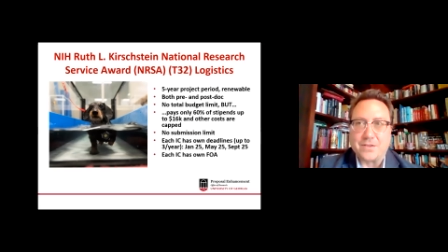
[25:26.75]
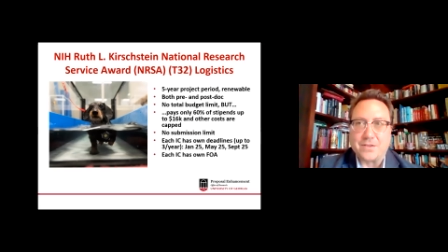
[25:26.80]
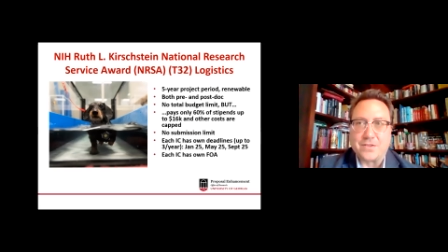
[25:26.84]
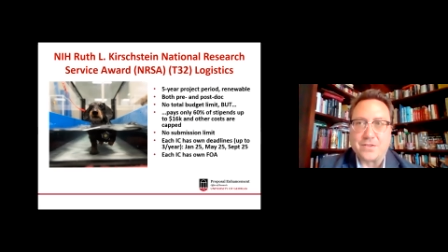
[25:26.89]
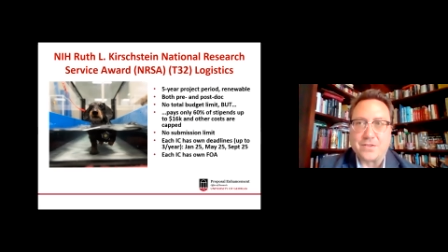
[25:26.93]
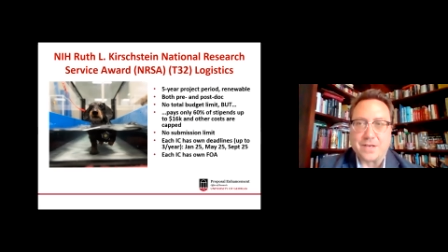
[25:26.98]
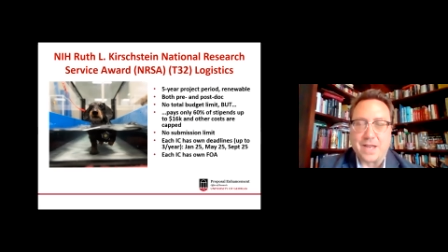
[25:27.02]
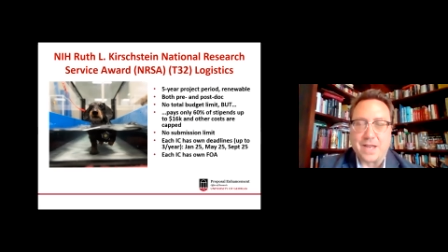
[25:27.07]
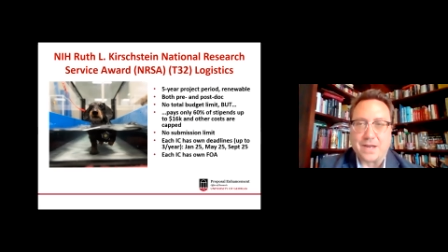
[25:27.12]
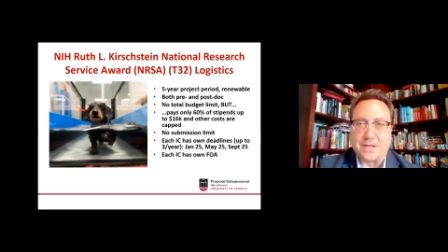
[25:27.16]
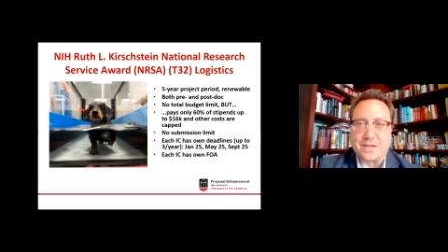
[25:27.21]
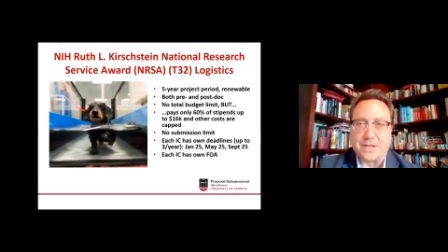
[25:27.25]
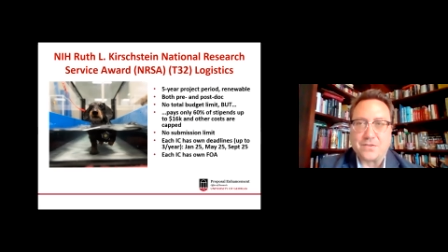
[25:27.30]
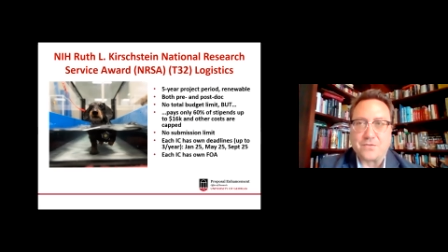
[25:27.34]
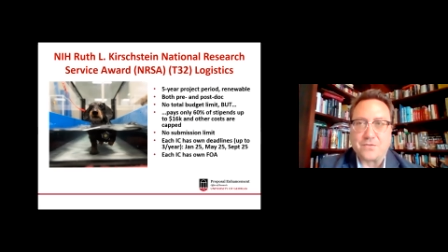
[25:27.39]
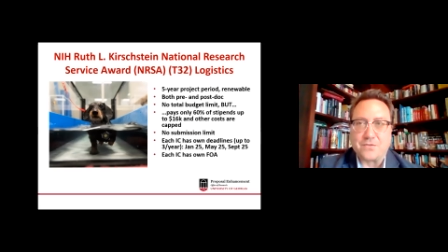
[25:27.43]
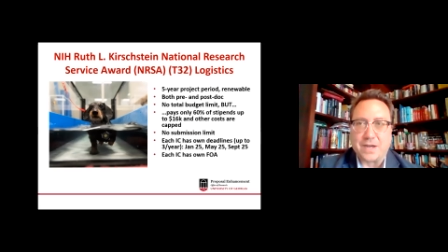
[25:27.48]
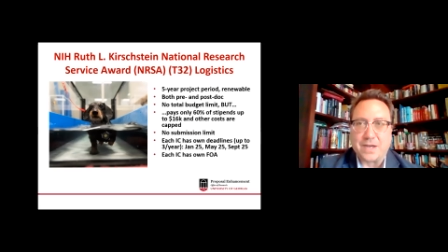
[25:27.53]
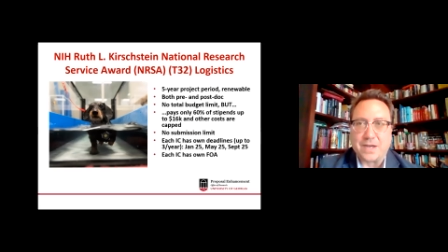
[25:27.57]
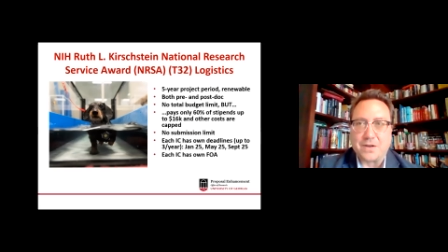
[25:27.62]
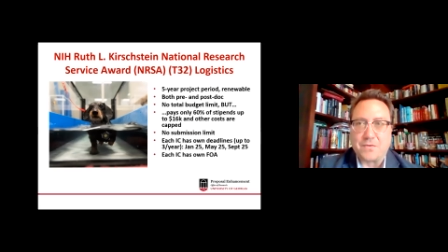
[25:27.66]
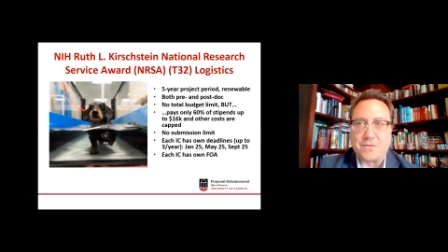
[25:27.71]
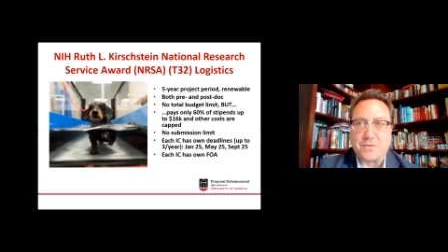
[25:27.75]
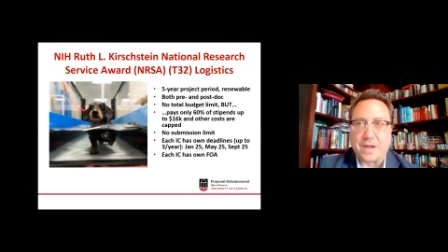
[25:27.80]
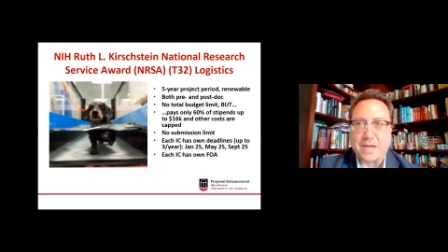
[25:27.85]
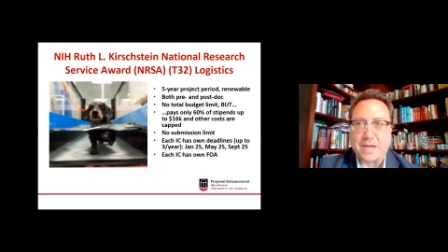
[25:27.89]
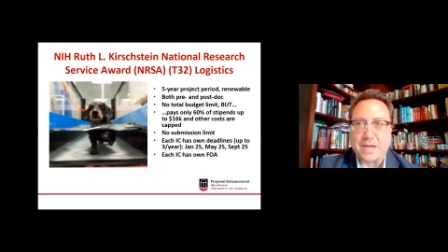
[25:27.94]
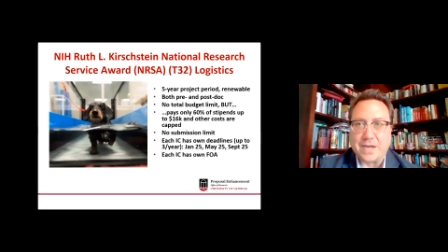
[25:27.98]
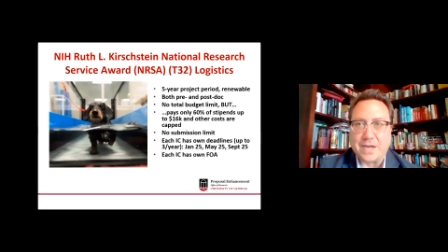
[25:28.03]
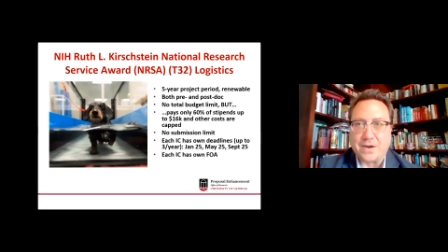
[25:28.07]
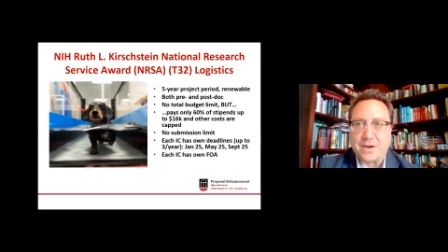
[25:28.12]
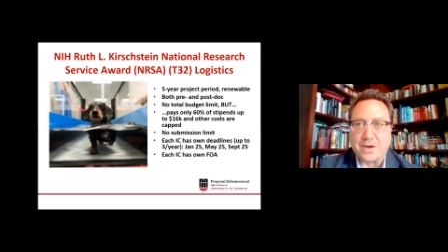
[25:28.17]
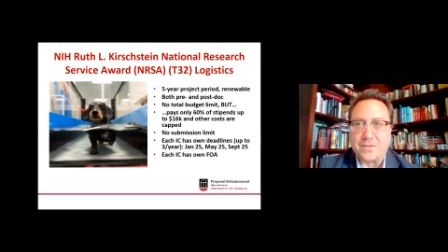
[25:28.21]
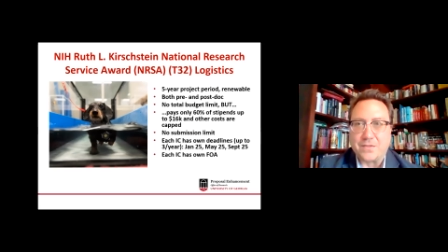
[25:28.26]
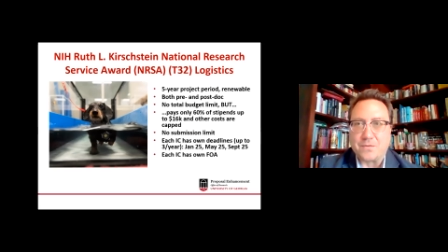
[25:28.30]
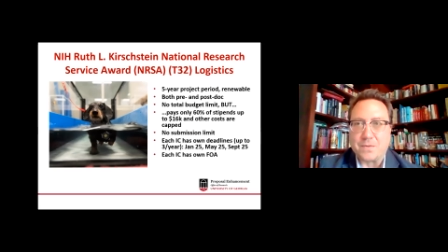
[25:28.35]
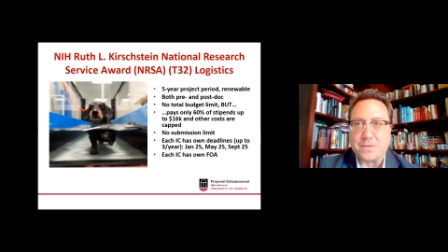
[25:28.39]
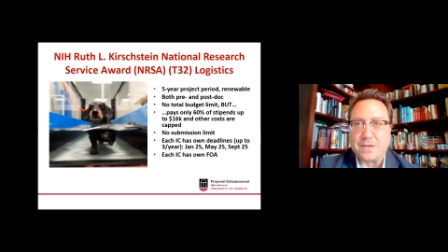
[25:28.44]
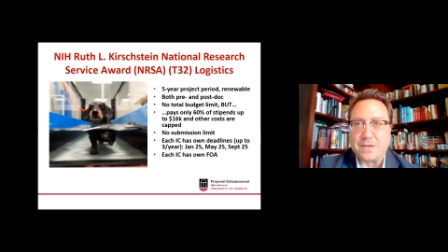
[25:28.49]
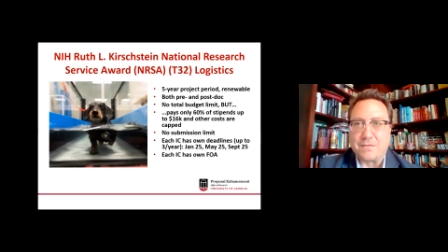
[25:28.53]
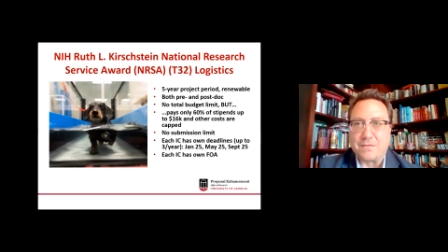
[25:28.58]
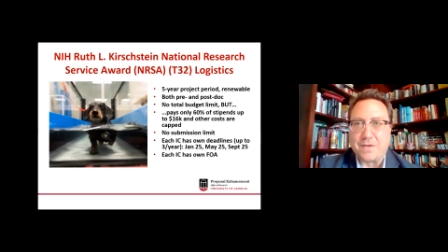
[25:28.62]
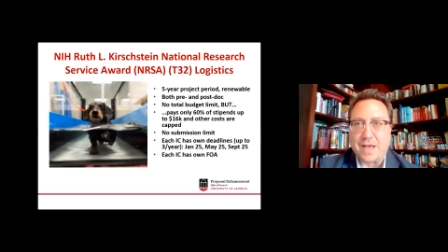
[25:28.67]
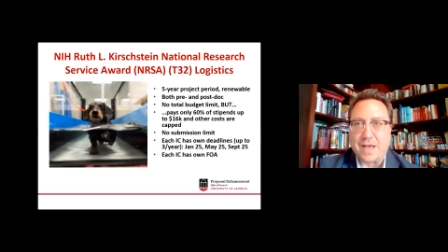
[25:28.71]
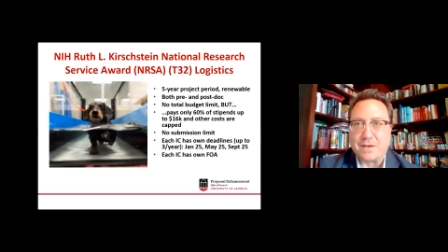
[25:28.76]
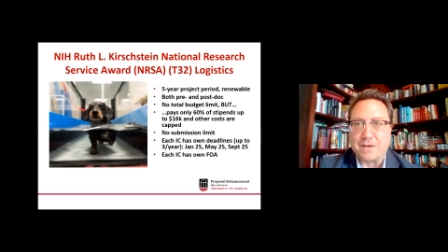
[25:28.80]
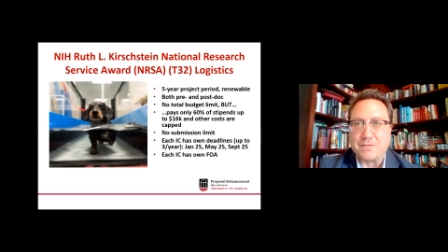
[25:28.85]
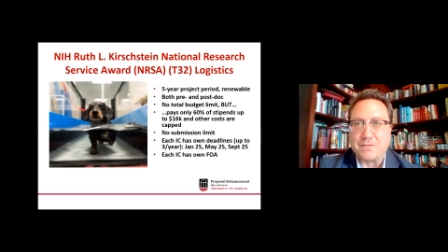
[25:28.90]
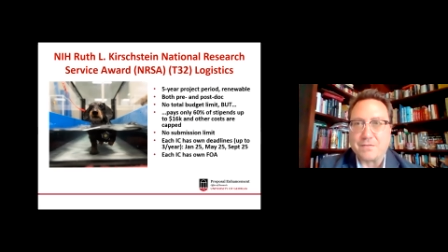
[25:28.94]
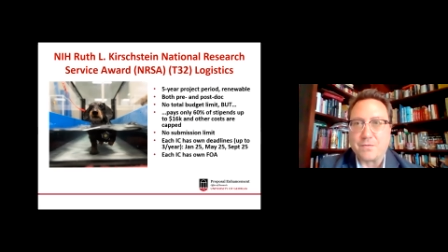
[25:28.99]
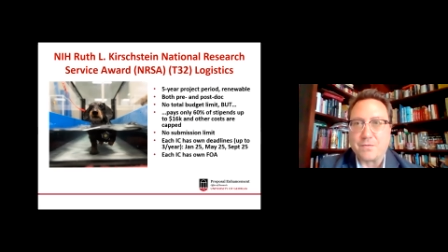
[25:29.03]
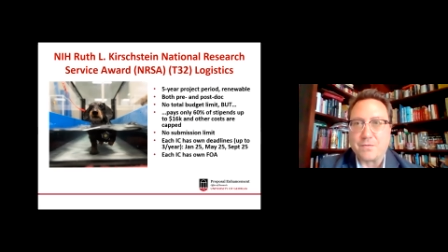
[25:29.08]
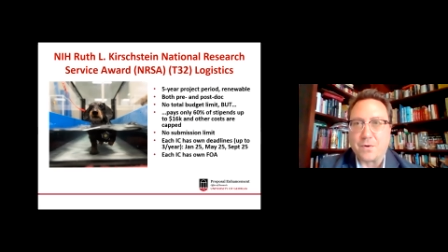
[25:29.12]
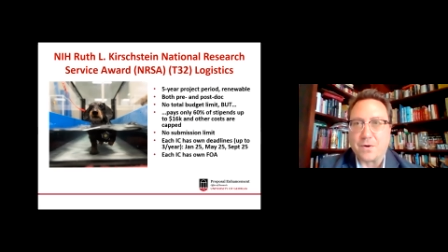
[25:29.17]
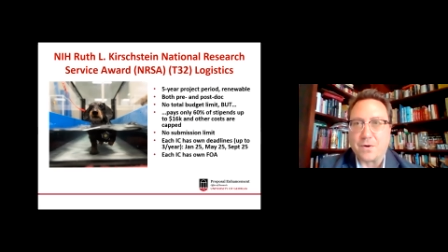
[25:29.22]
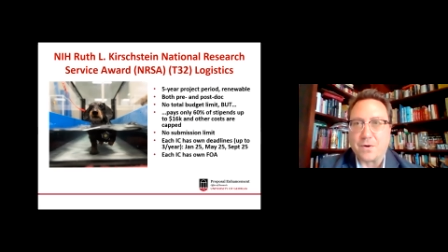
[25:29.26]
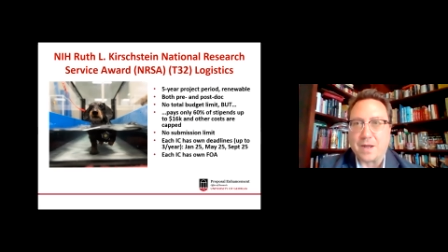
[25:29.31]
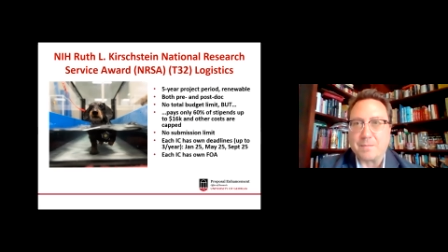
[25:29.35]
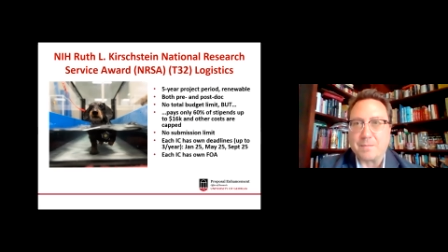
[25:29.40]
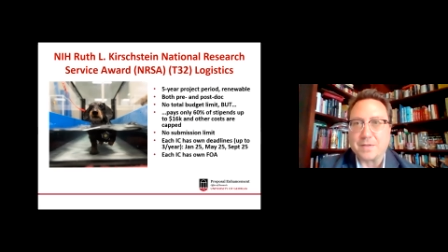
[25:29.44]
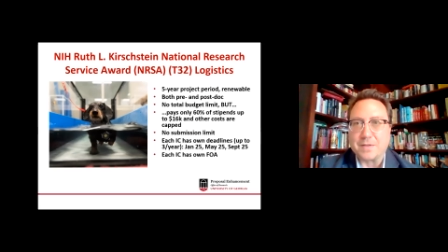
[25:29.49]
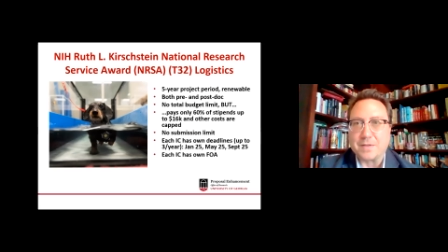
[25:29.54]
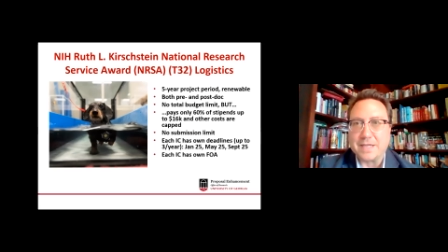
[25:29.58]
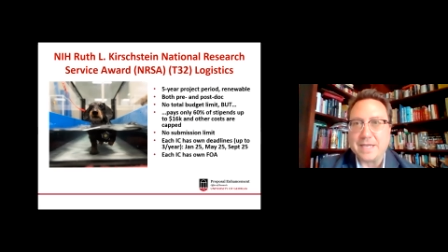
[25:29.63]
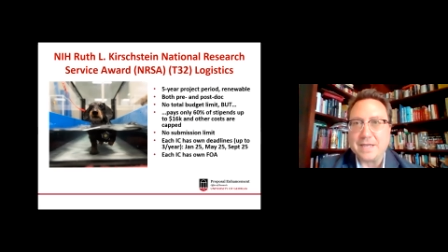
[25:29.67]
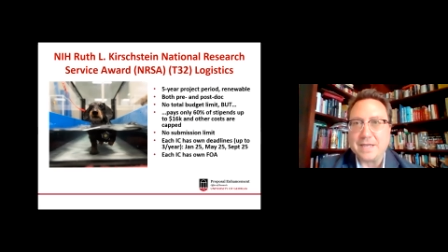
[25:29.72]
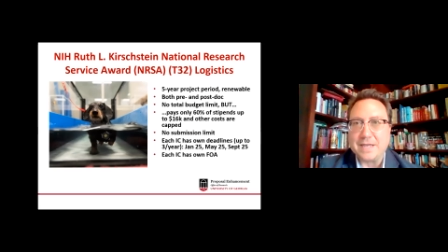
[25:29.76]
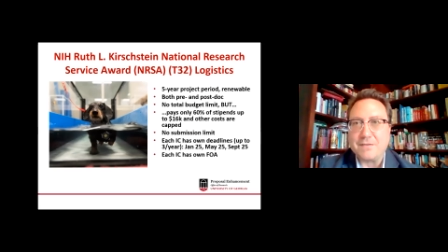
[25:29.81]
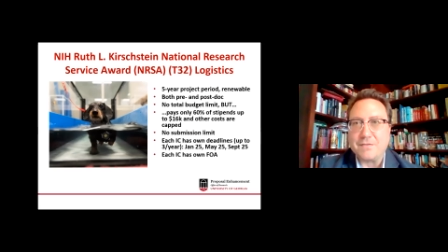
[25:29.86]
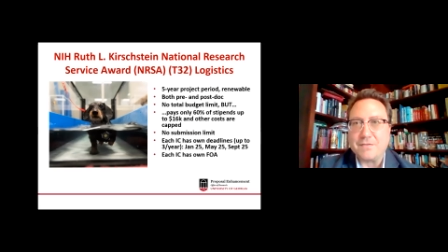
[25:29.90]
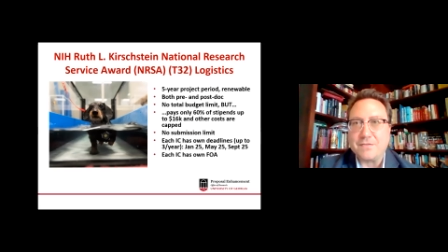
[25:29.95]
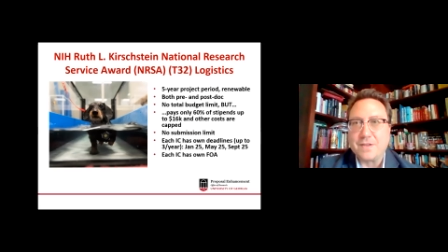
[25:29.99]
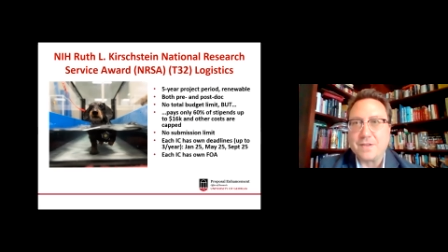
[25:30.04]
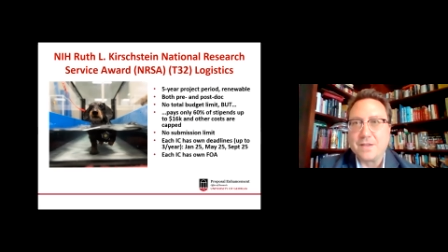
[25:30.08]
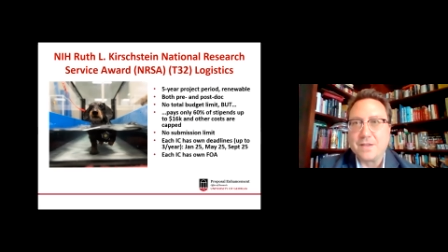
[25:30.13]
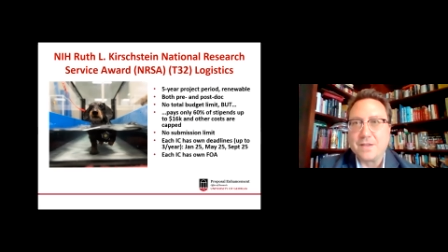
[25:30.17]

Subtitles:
genetics training grant here that we have had for, I believe,